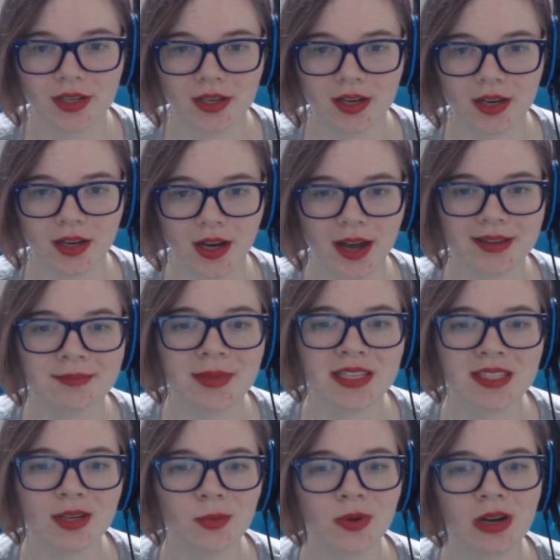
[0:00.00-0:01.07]
Uh, I'd
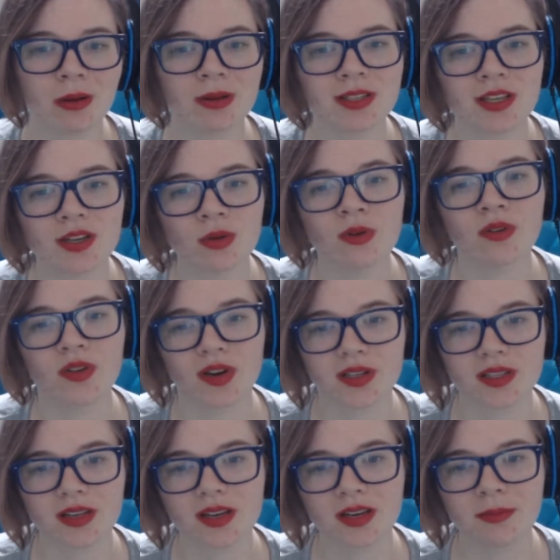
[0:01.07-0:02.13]
missed it when I was in
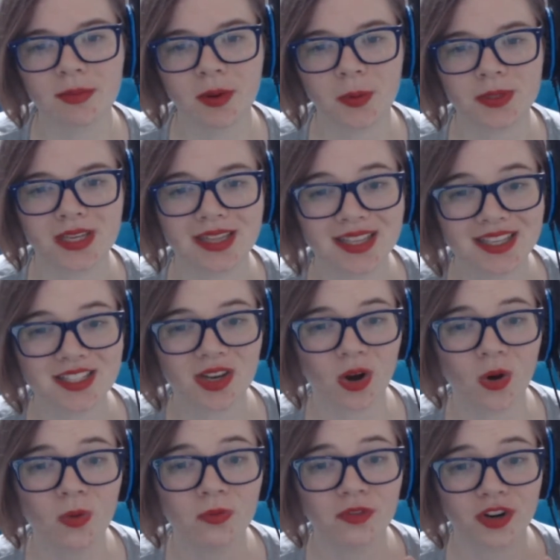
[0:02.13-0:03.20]
university, but was at least
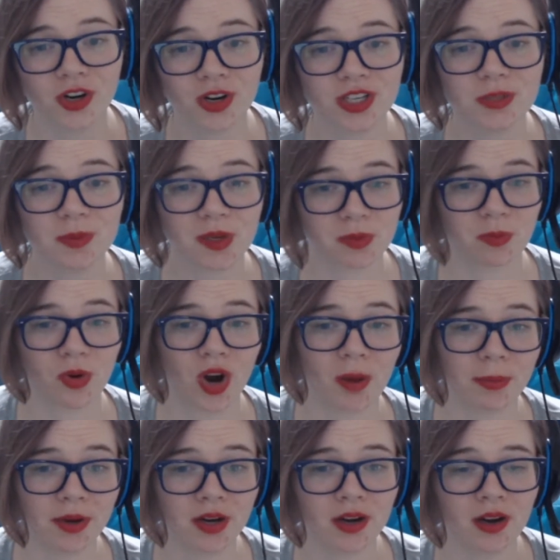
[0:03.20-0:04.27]
home for Christmas
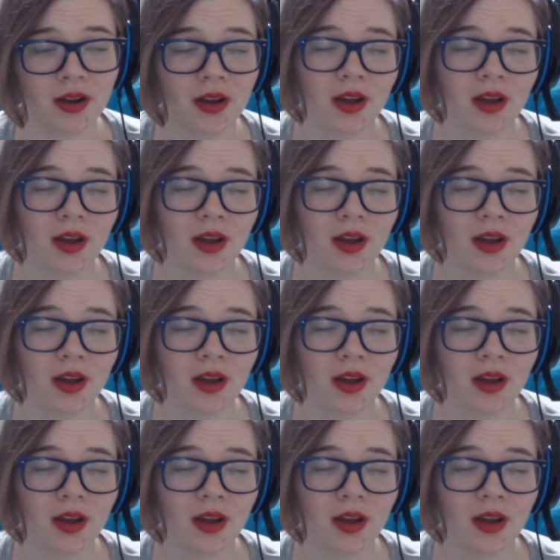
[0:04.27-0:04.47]
proper.